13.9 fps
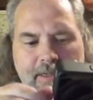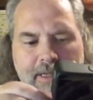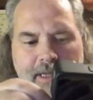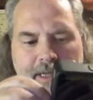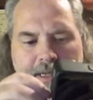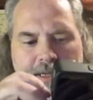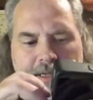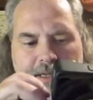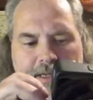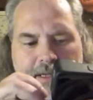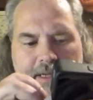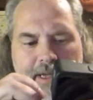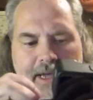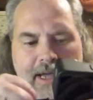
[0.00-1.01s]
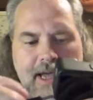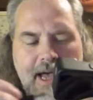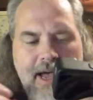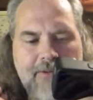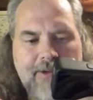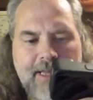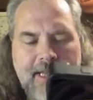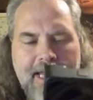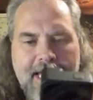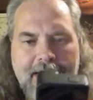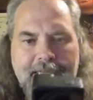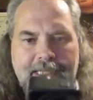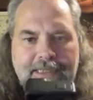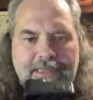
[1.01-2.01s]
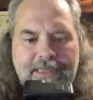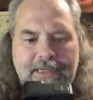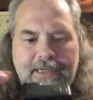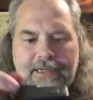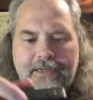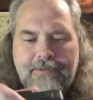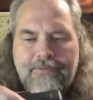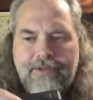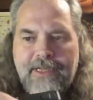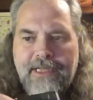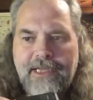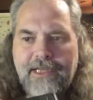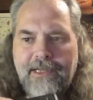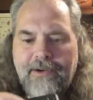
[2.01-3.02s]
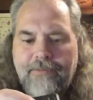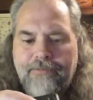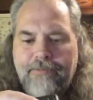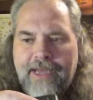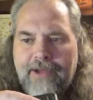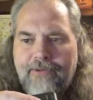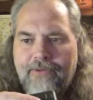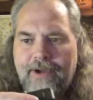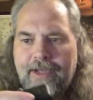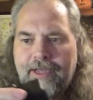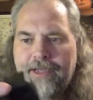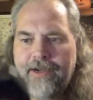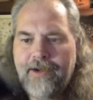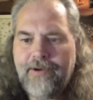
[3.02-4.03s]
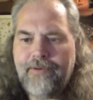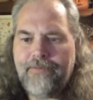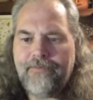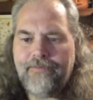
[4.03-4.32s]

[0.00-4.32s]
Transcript: and I really like this particular mount right here.